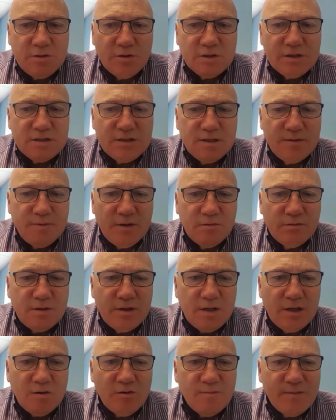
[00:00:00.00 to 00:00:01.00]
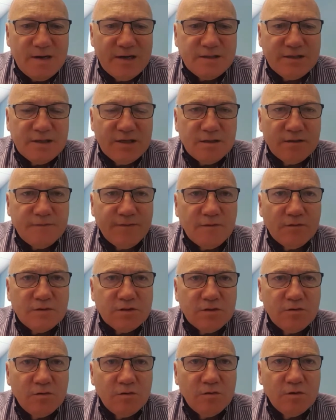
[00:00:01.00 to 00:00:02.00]
Took us till about the hour mark to get the
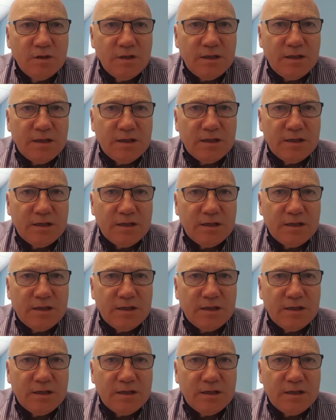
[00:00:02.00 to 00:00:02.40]
first goal,